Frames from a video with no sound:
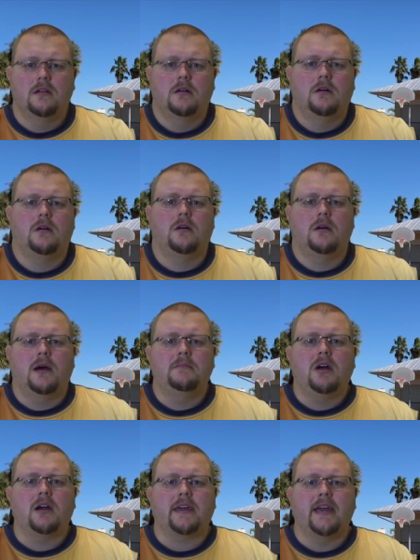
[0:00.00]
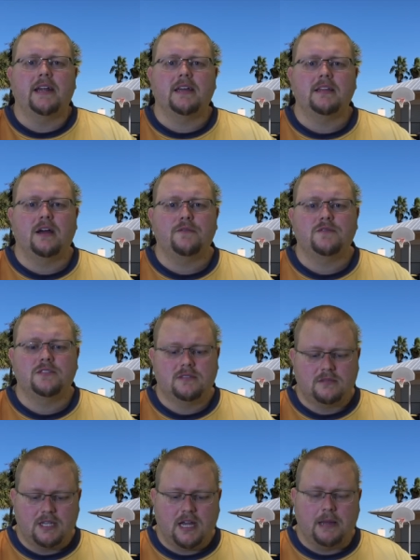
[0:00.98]
oh, I'm not getting enough
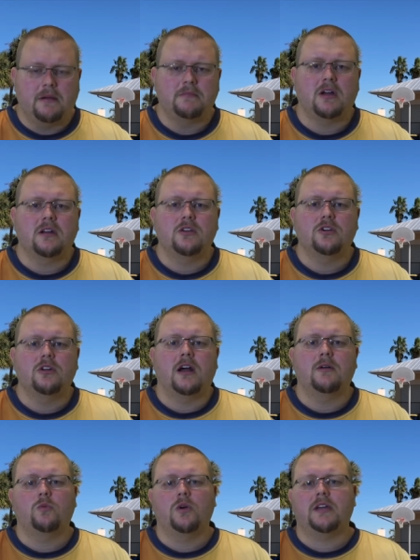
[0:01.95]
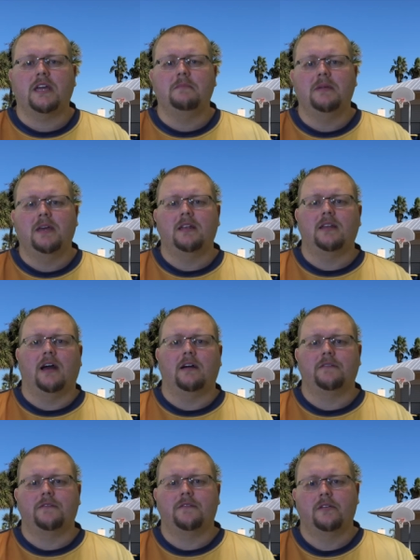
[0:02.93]
time, you're not working me
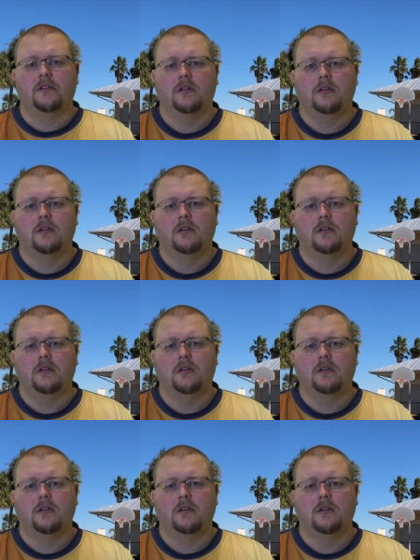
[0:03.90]
enough.